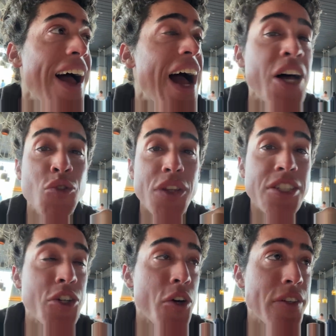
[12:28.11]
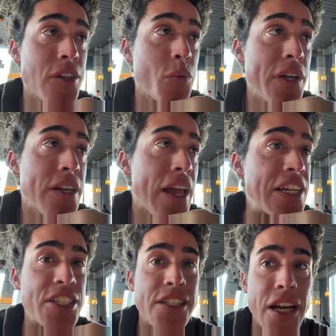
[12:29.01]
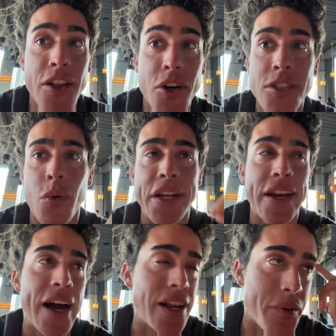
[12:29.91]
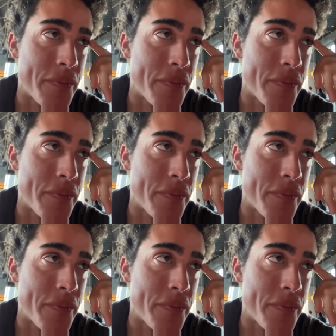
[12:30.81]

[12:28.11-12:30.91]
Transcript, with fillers: I was with this girl the other week and she said I look 29. I